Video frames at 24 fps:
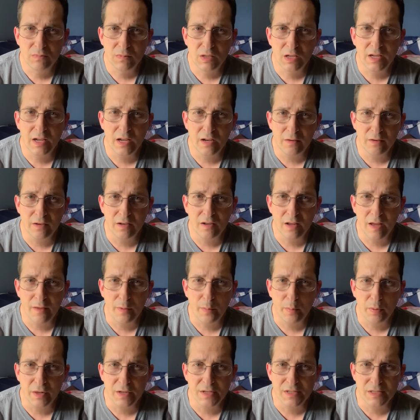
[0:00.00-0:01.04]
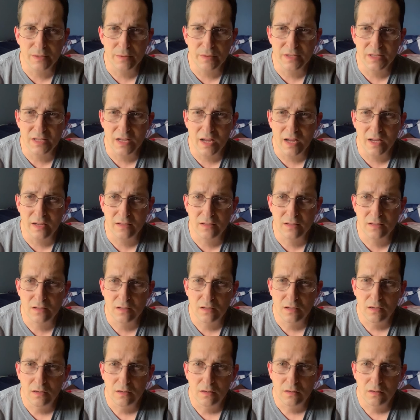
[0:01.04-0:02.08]
Again, at the place I was at,
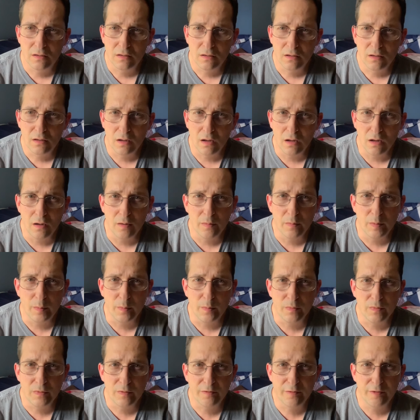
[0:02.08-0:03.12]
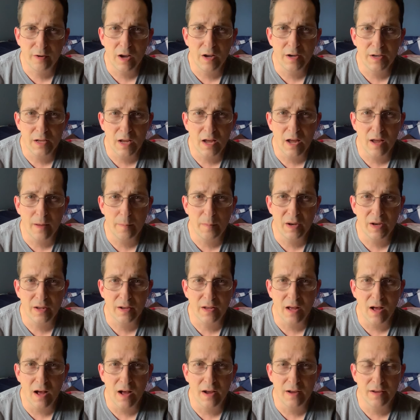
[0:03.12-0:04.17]
a friend, I met a
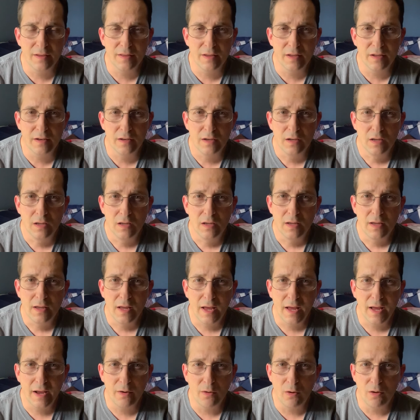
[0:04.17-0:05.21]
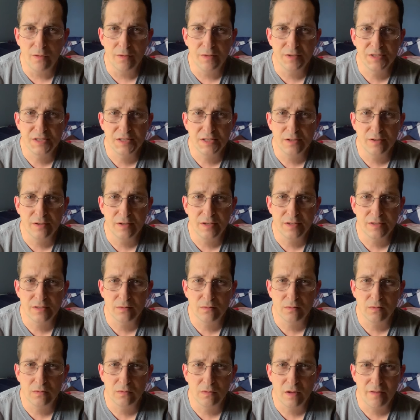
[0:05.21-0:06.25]
guy that had all the series.
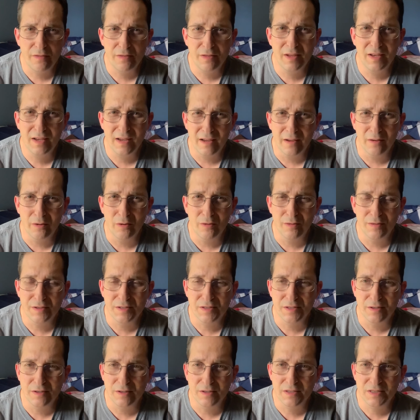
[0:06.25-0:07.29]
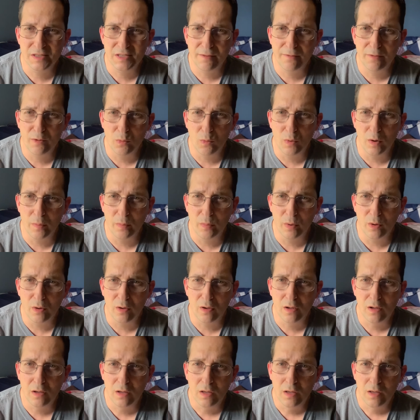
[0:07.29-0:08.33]
I think he had all the series except for one
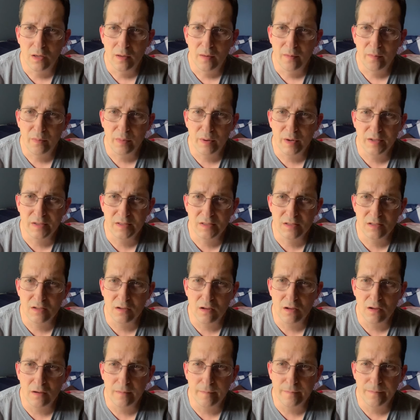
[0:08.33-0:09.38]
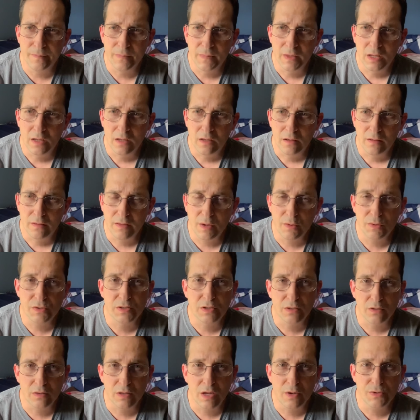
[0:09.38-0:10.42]
book. But that
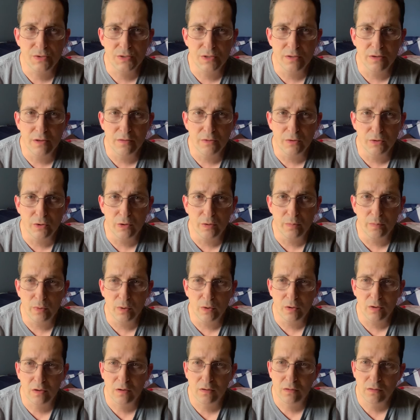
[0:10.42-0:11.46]
was another good book.